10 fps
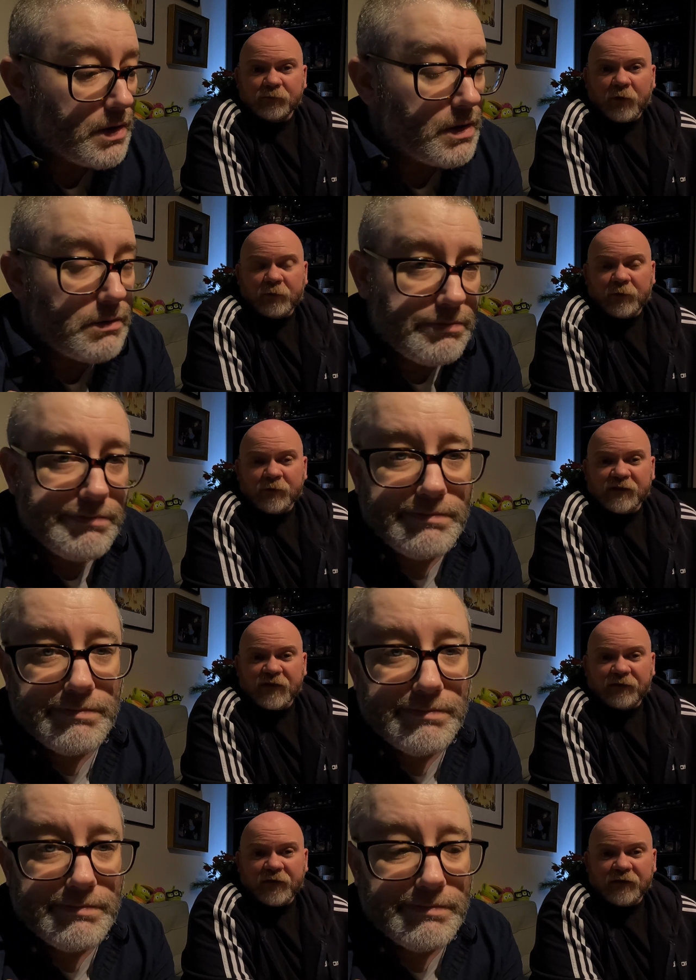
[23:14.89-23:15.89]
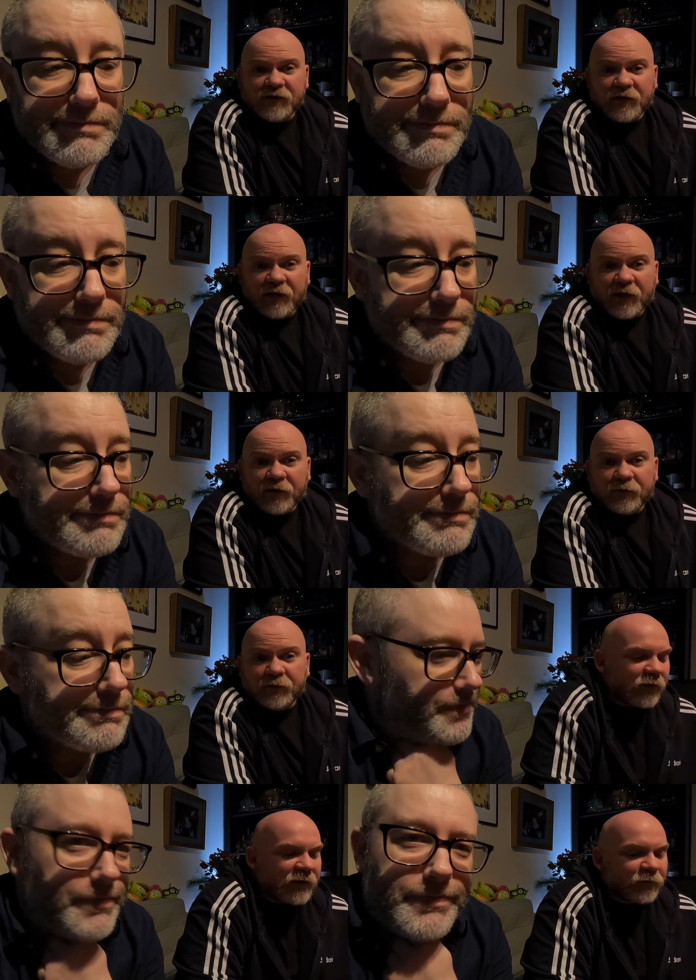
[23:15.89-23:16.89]
Speaker 1: while we watch TV and chill
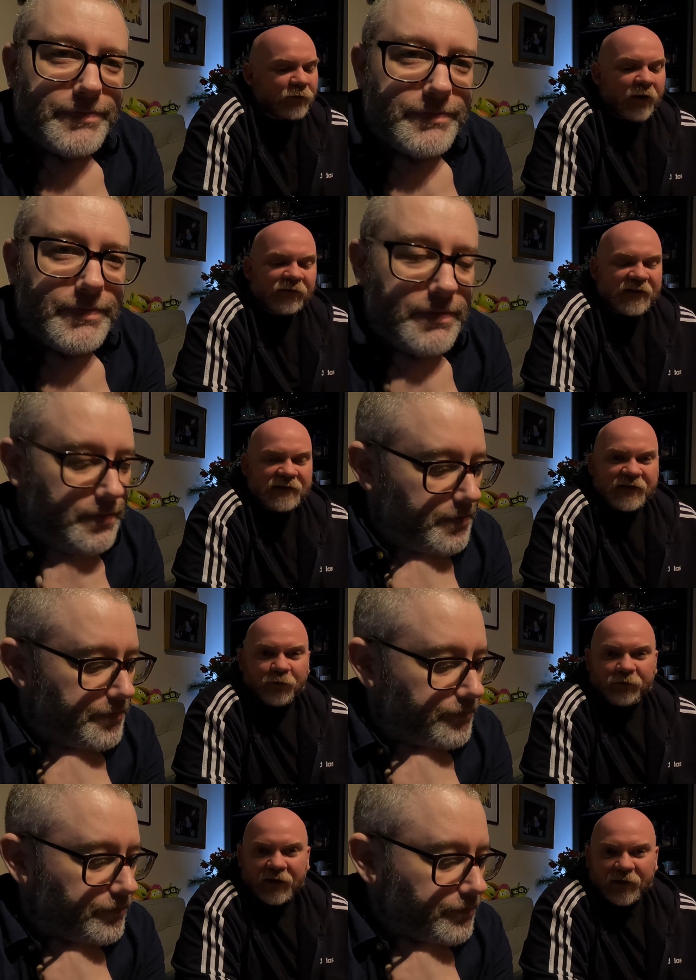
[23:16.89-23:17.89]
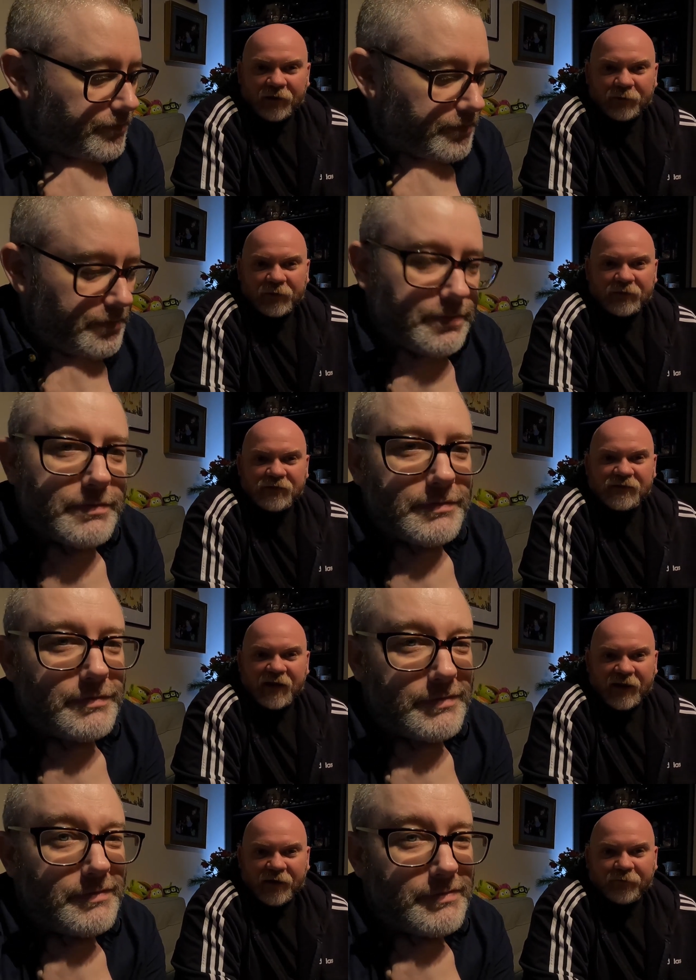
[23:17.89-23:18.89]
out. It, we don't have to eat it all now. We can just
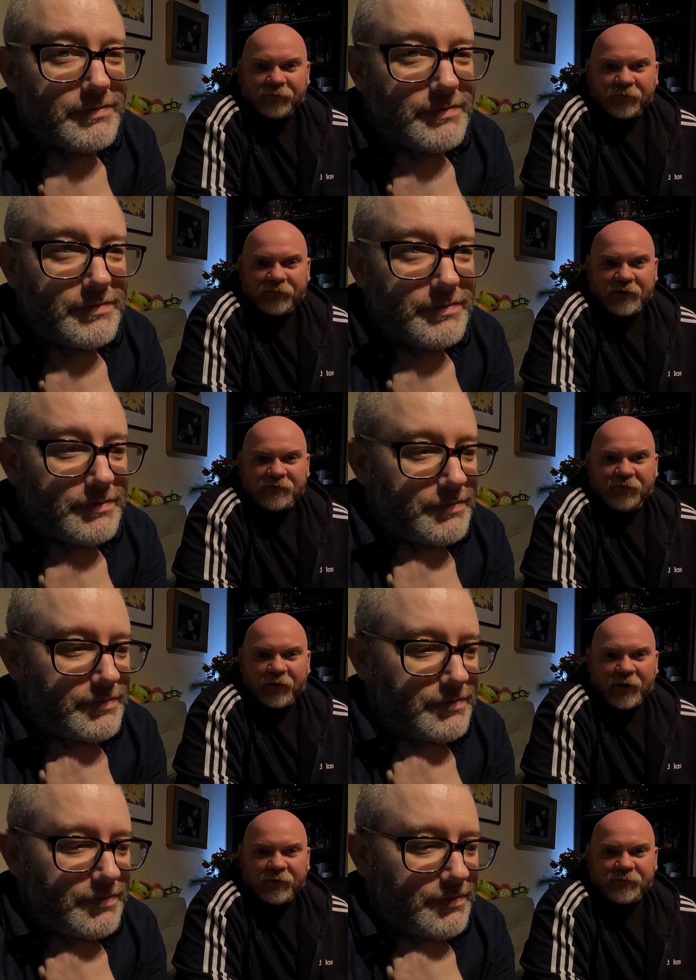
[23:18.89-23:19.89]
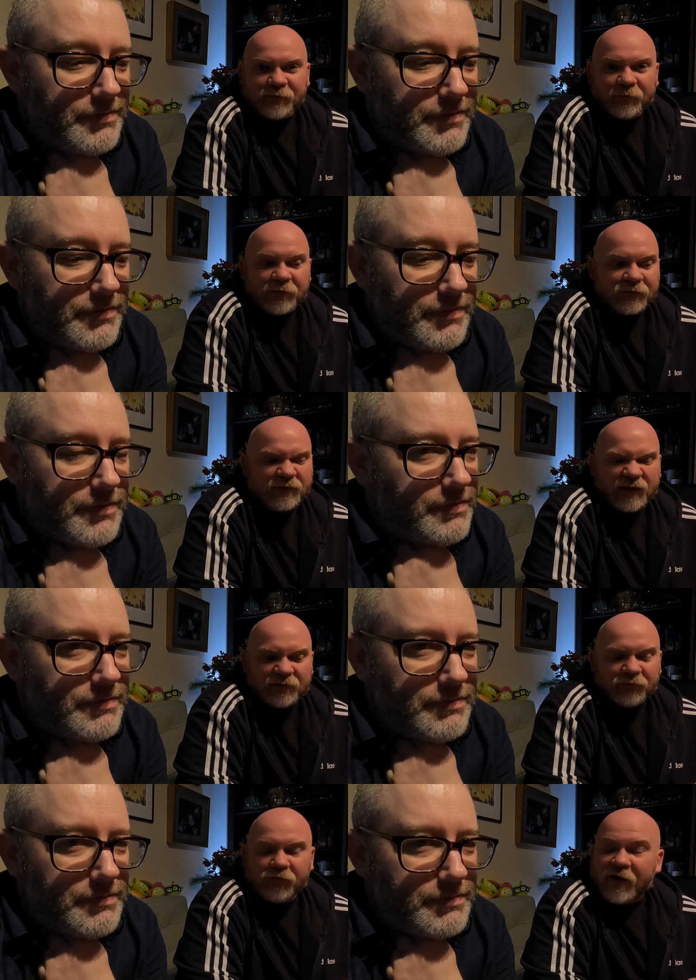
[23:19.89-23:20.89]
stay out for the next few hours
Speaker 2: and we can just
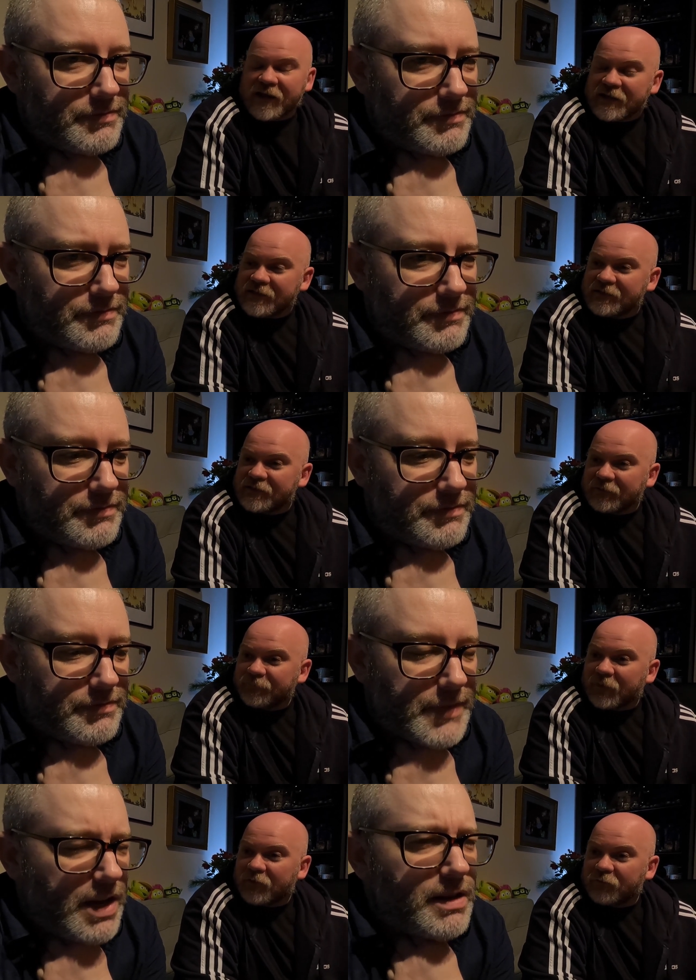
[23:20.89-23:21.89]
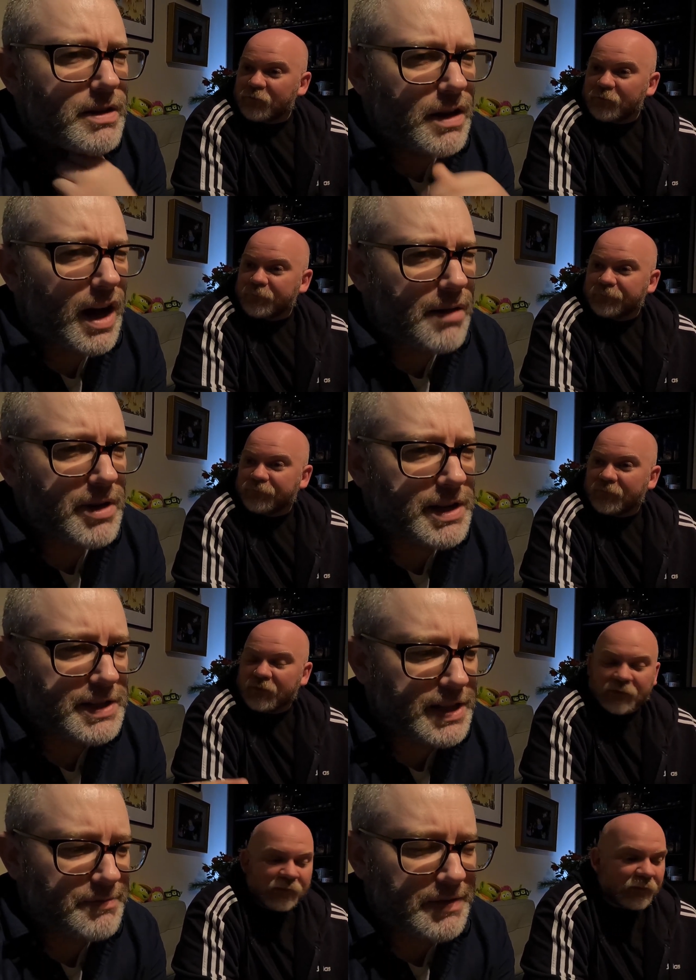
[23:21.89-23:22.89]
graze. I thought. I'm going to
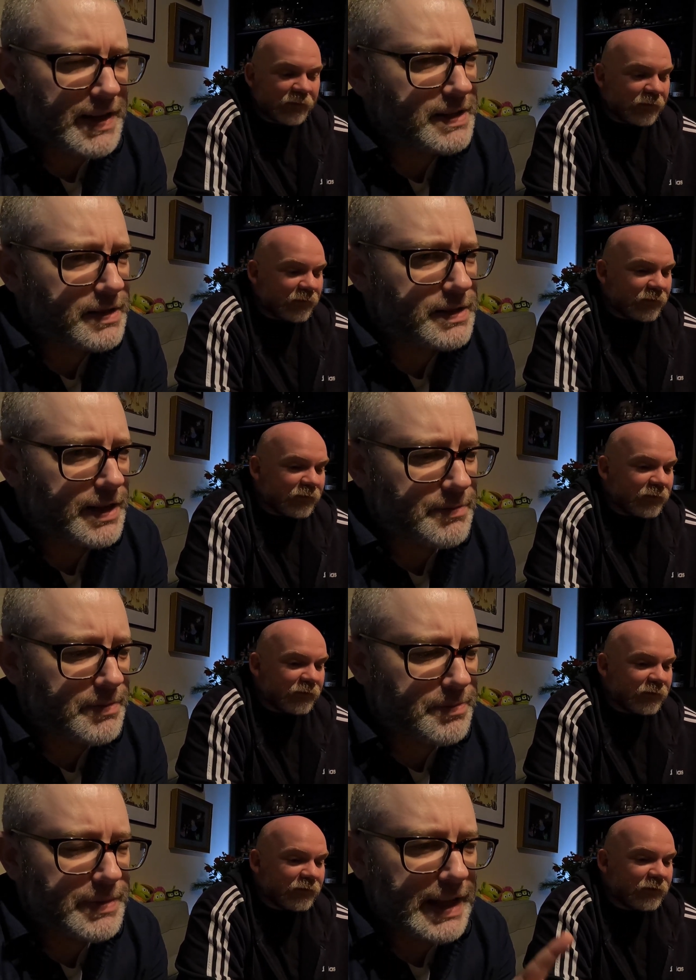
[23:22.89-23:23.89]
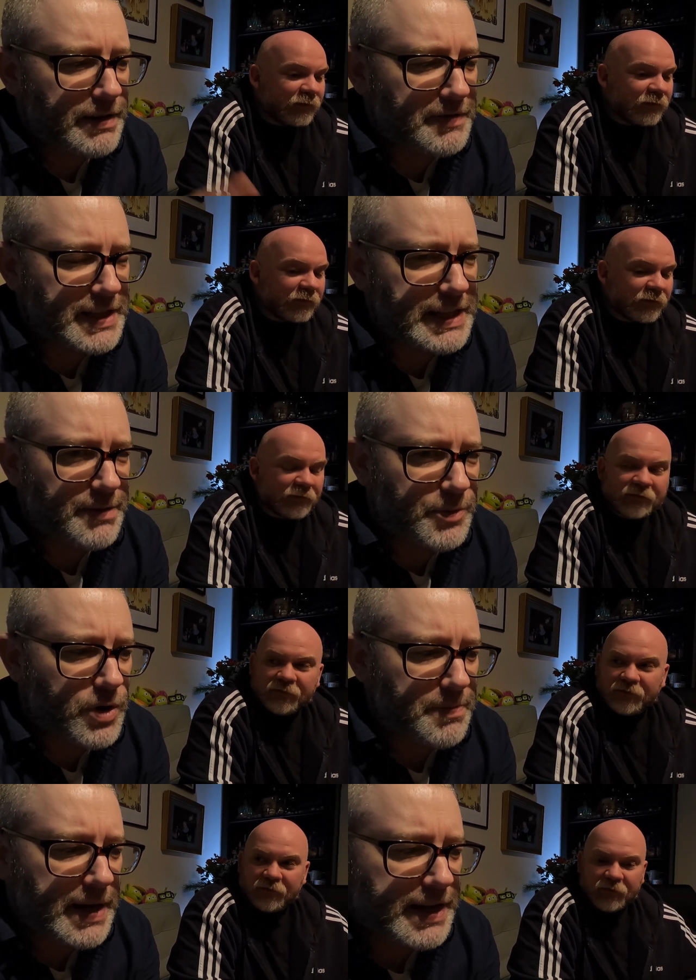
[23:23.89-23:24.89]
stuff my face because I'm now I've seen it. I'm quite